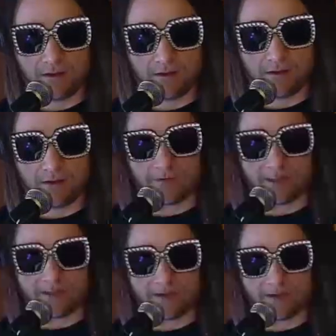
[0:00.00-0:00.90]
Right
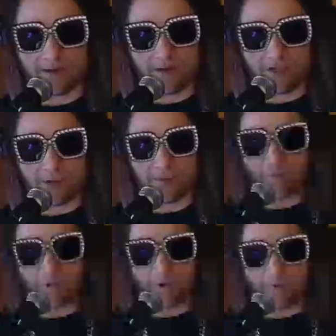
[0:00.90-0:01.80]
there. Jump all the way
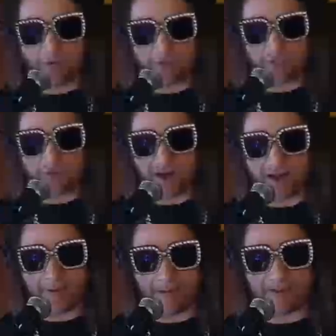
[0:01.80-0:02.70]
over, straight
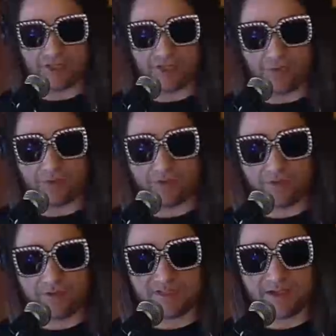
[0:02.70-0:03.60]
up, and shoot.
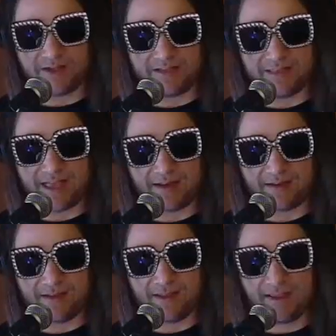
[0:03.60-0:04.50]
See how I did that?
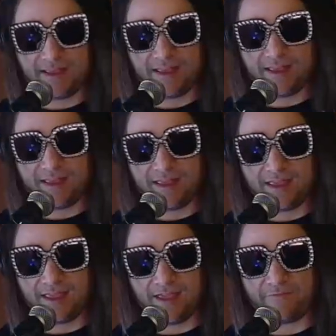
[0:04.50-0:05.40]

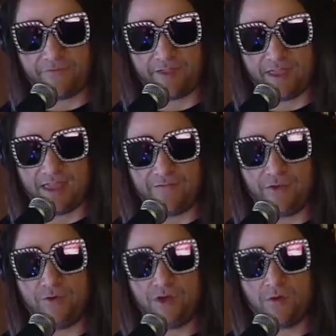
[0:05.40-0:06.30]
If you
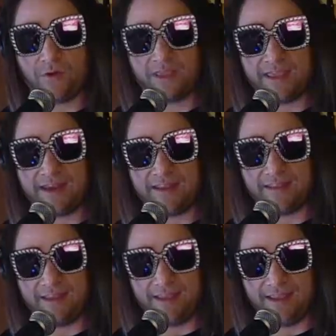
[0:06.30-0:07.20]
don't get it
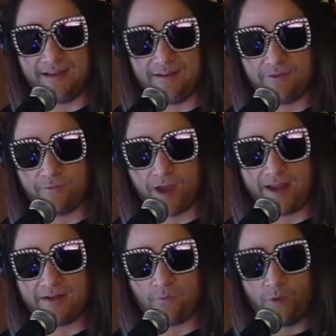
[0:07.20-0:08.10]
in the right
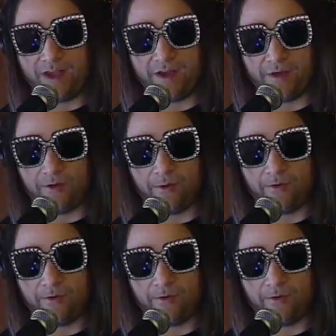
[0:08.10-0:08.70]
window,